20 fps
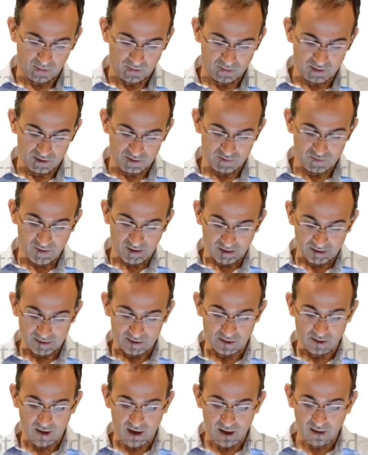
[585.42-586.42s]
this
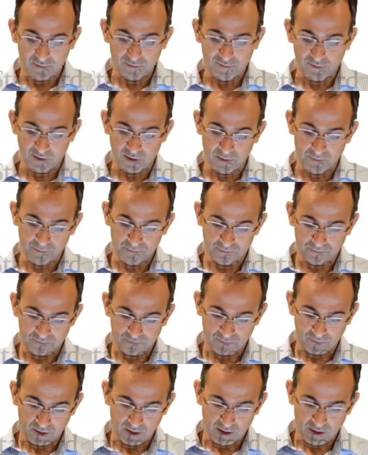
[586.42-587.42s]
vector alpha
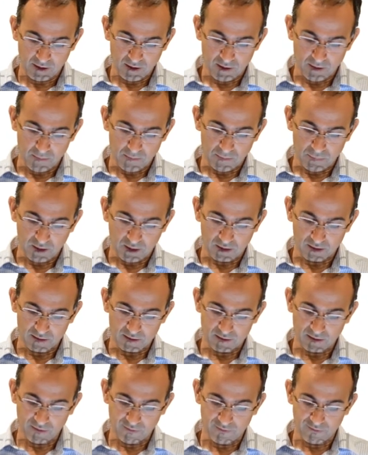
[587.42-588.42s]

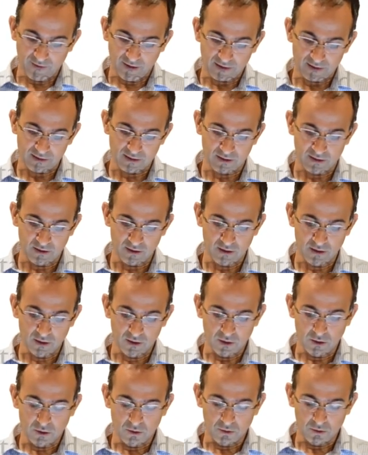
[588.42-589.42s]
plus a vector
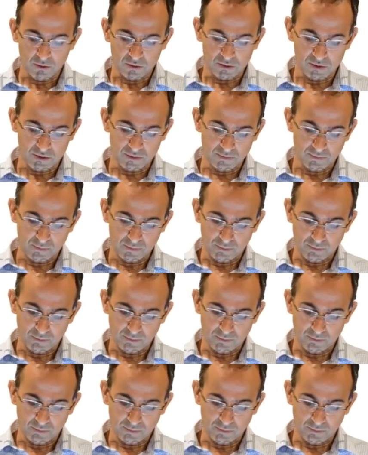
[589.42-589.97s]
whose